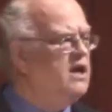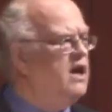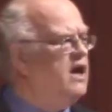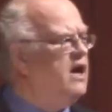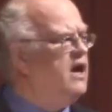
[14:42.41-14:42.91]

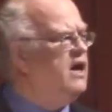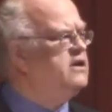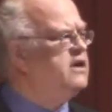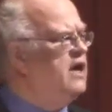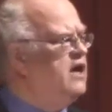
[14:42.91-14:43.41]

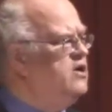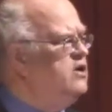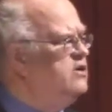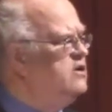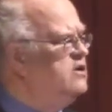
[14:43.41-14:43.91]
And
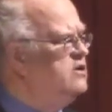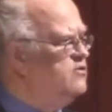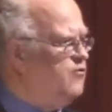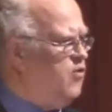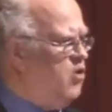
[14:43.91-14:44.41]
a
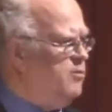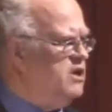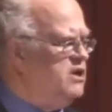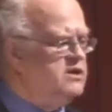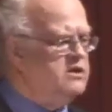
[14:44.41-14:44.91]

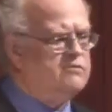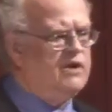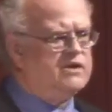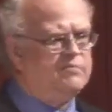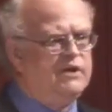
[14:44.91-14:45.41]
formula, a
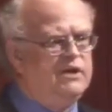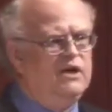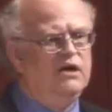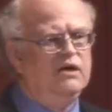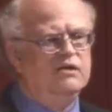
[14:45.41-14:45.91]
recipe
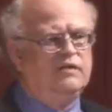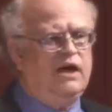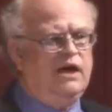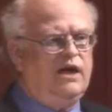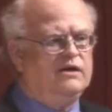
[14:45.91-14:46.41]

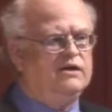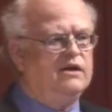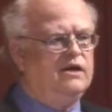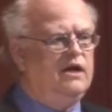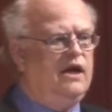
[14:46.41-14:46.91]

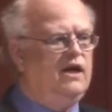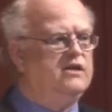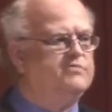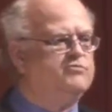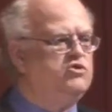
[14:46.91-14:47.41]
that
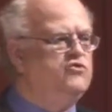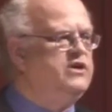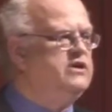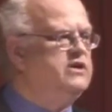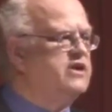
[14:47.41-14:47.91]
has
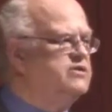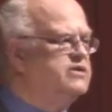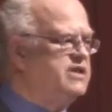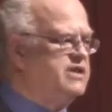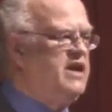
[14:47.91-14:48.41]
proven so
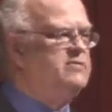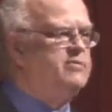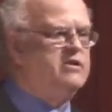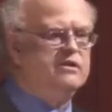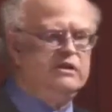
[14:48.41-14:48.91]

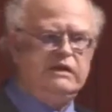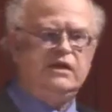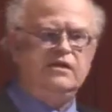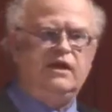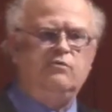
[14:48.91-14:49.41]
sustainable
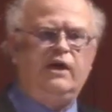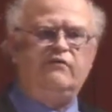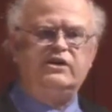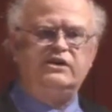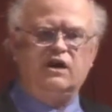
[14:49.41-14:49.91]
that we
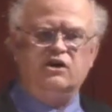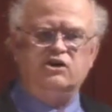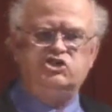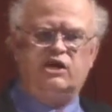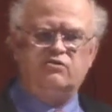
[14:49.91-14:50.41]
have an entire
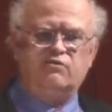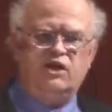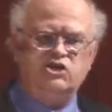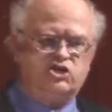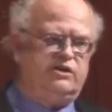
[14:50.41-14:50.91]

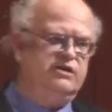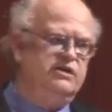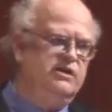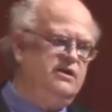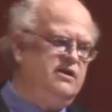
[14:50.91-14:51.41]
generation
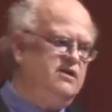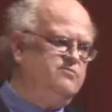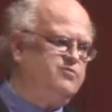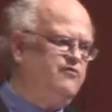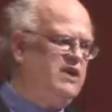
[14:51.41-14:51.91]

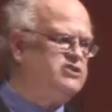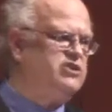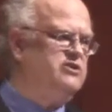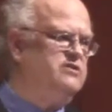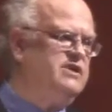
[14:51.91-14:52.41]
of
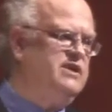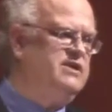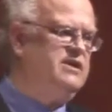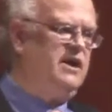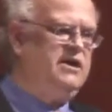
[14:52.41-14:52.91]
professionals in
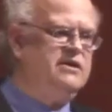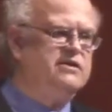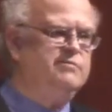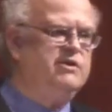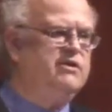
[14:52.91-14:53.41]
high-end
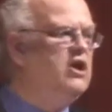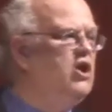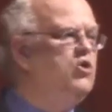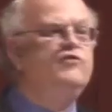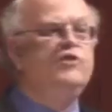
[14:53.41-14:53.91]
computing
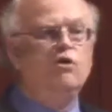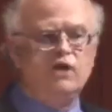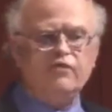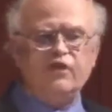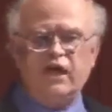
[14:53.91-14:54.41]
who've known
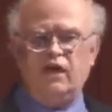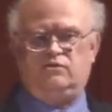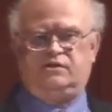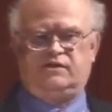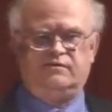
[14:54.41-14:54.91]
nothing
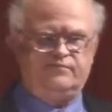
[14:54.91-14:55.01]
else.